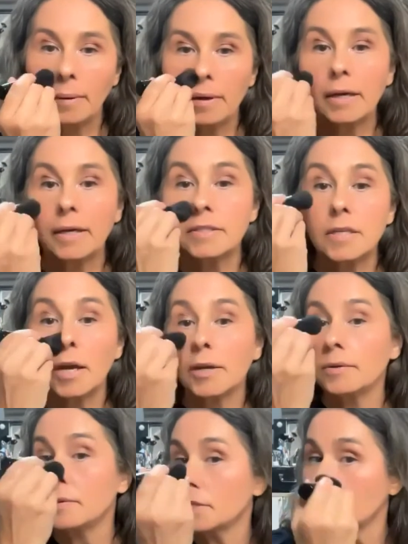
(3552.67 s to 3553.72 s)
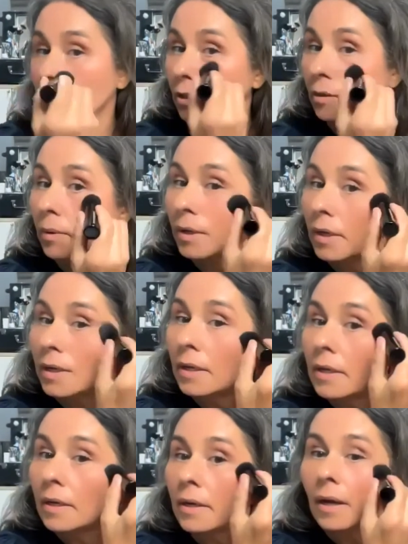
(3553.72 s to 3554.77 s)
it's going to
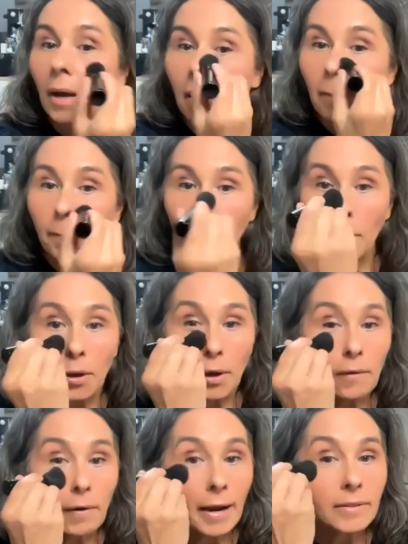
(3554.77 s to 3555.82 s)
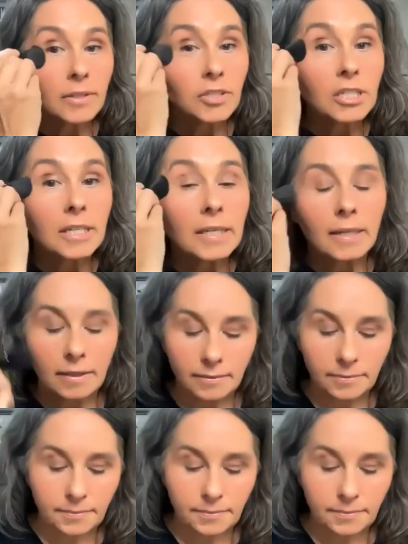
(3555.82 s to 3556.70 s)
blur out the sheen.